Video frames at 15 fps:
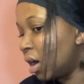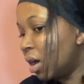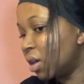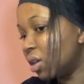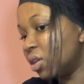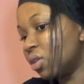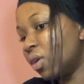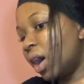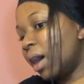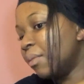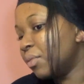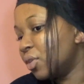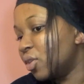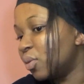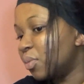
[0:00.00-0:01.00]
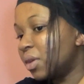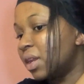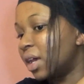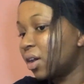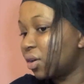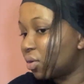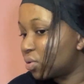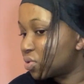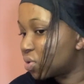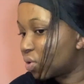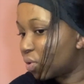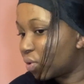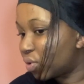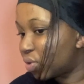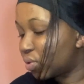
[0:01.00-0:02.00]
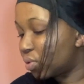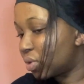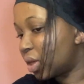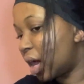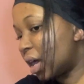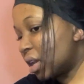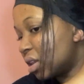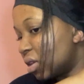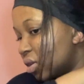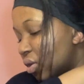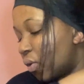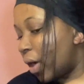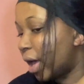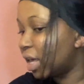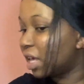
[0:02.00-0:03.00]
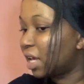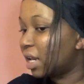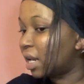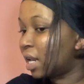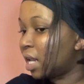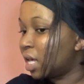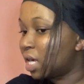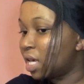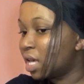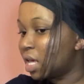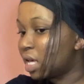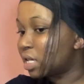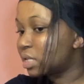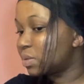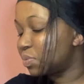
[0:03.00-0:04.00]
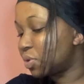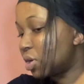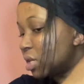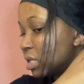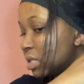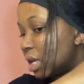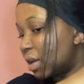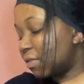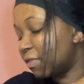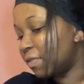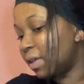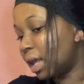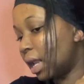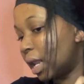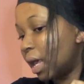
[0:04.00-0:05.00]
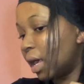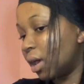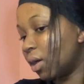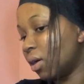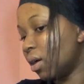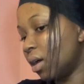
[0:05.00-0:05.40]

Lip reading: you know, I'm human, I could also go through that, you know, I can experience that feeling.